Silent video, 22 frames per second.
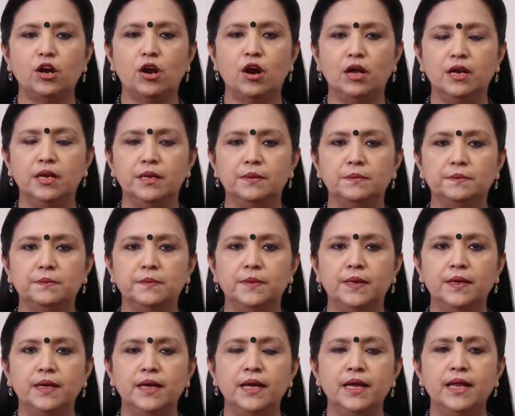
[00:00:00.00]
column.
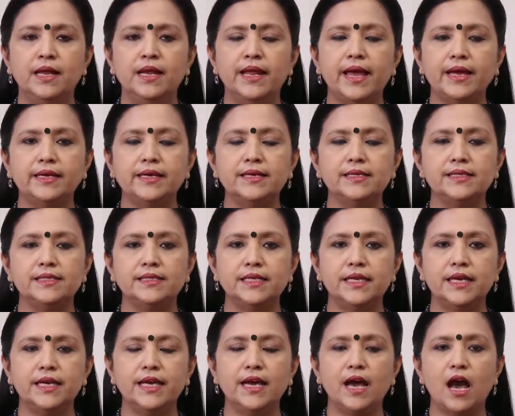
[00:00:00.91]
Let us
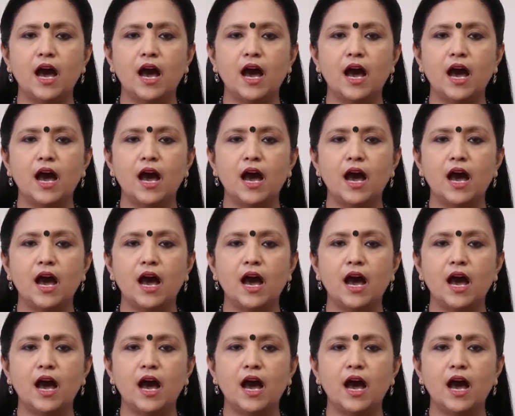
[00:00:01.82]
see